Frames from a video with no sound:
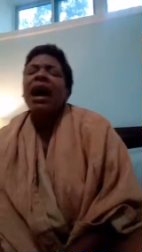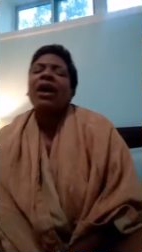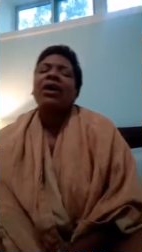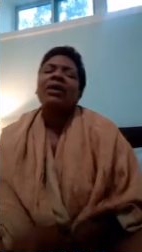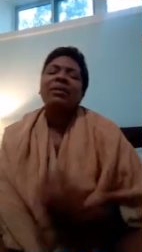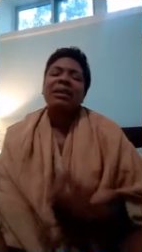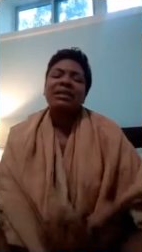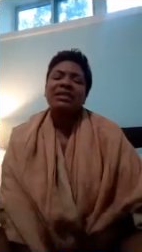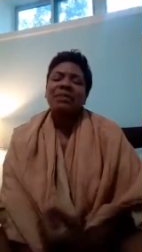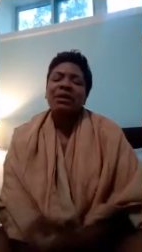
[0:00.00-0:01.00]
I heard in my
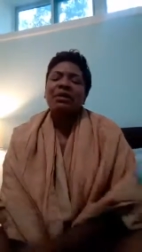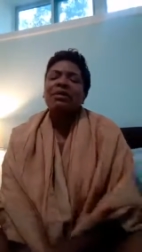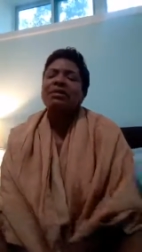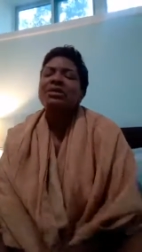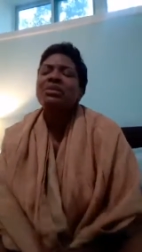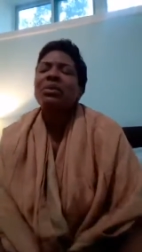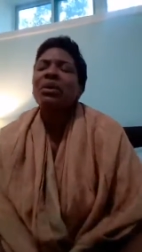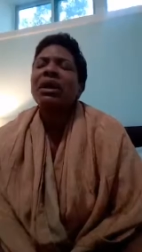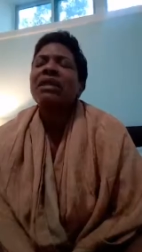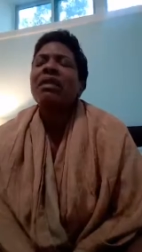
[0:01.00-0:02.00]
spirit this
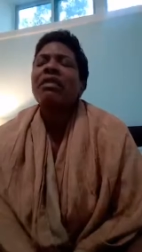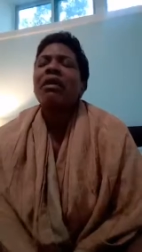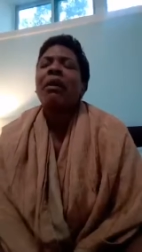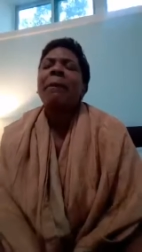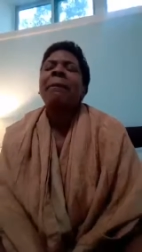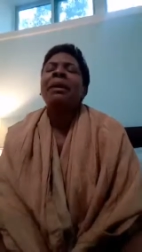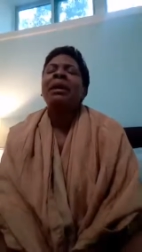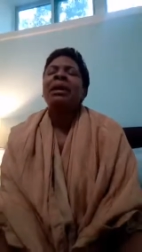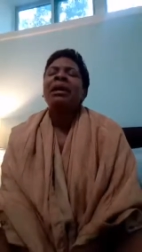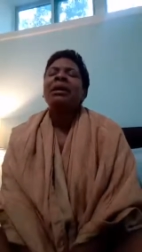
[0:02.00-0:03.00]
morning that there are
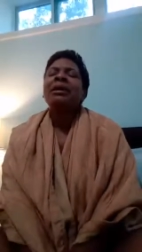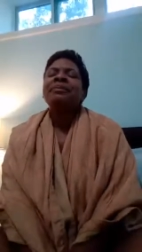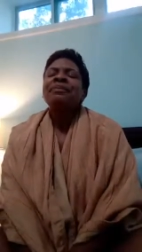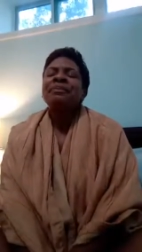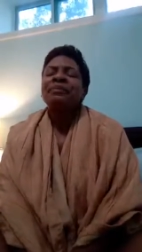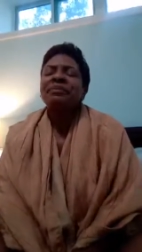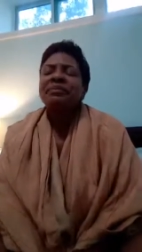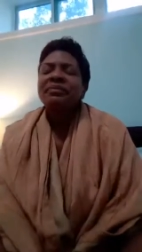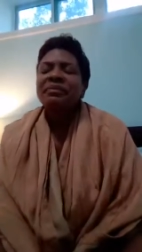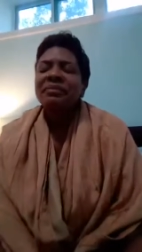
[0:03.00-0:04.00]
many,
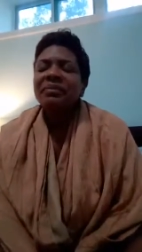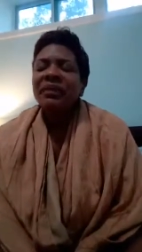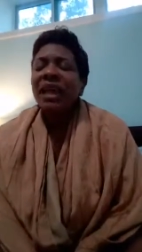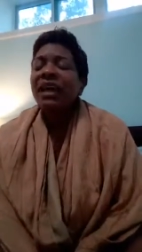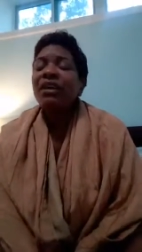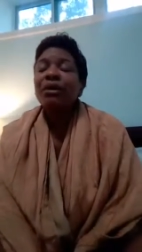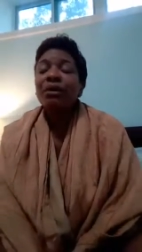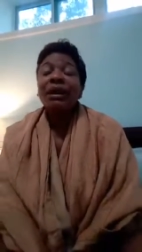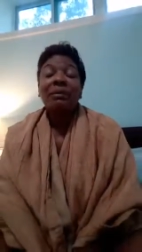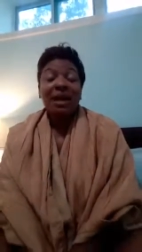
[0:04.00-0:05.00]

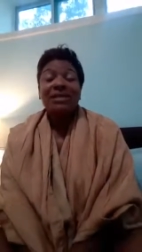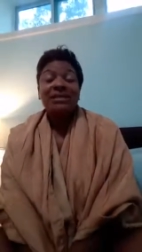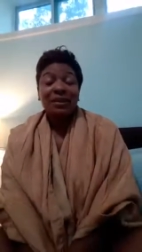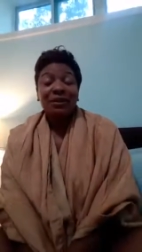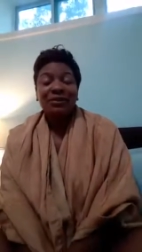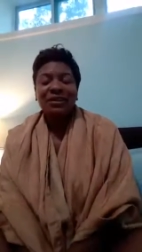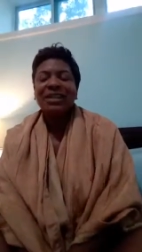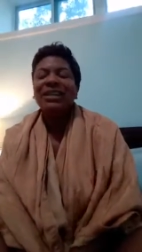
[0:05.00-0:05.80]
including myself,